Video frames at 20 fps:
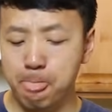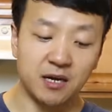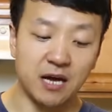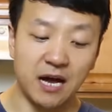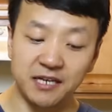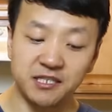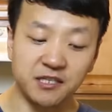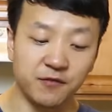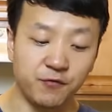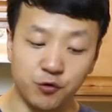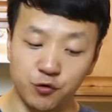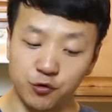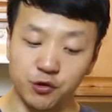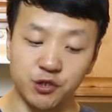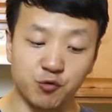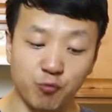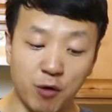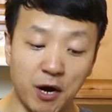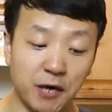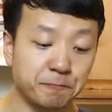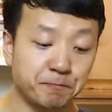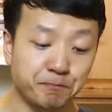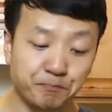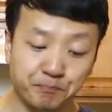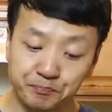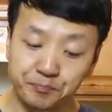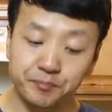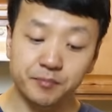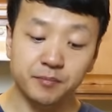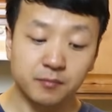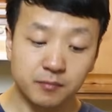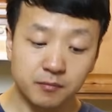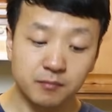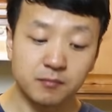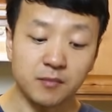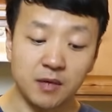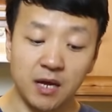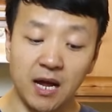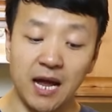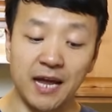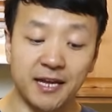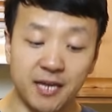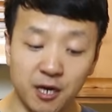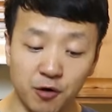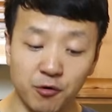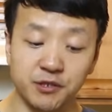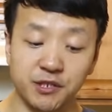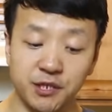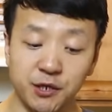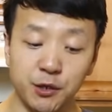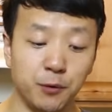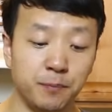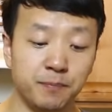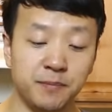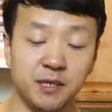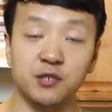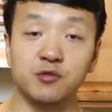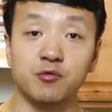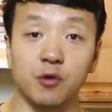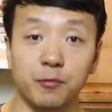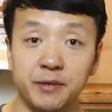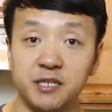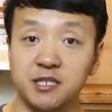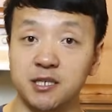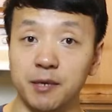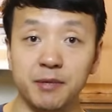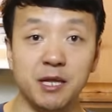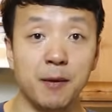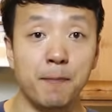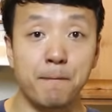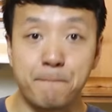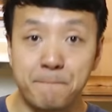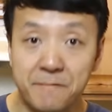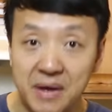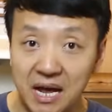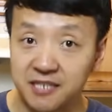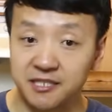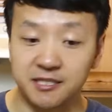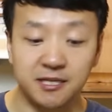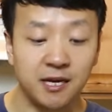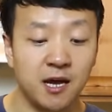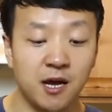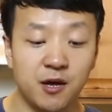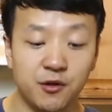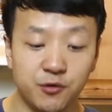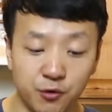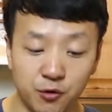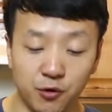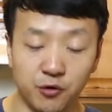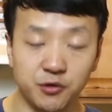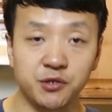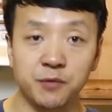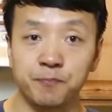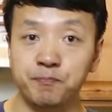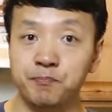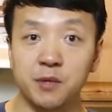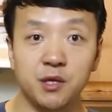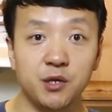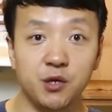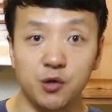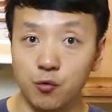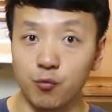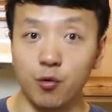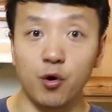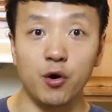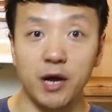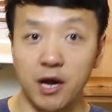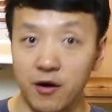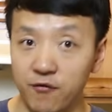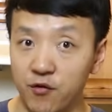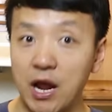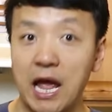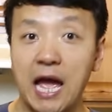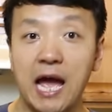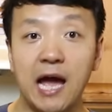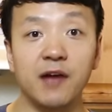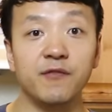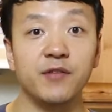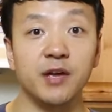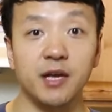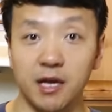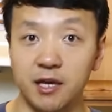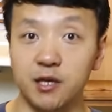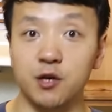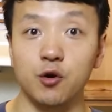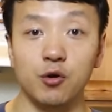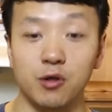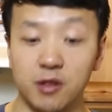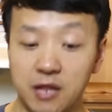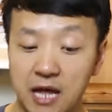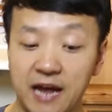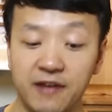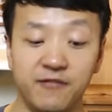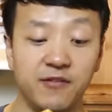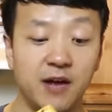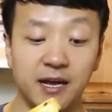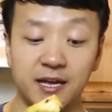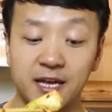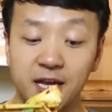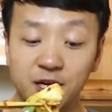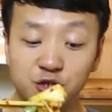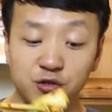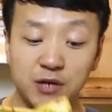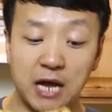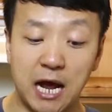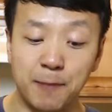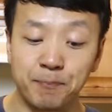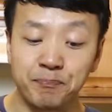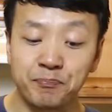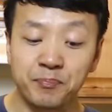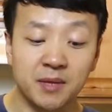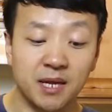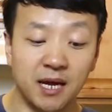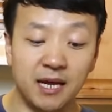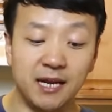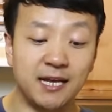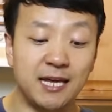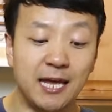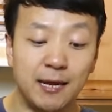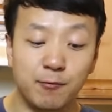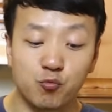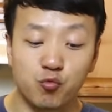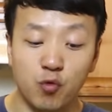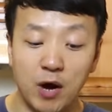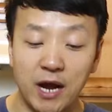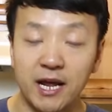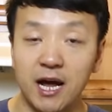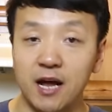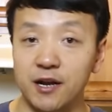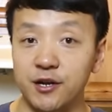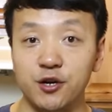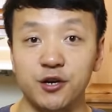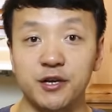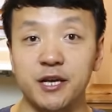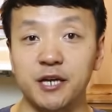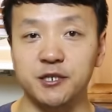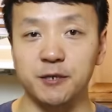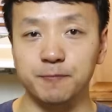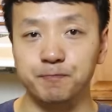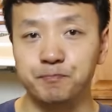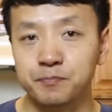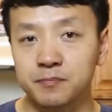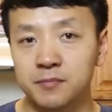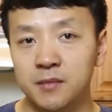Guys, if you do this right, I guarantee you, these will be some of the best noodles you will ever have in your life. I kid you not, and it came right out of your kitchen.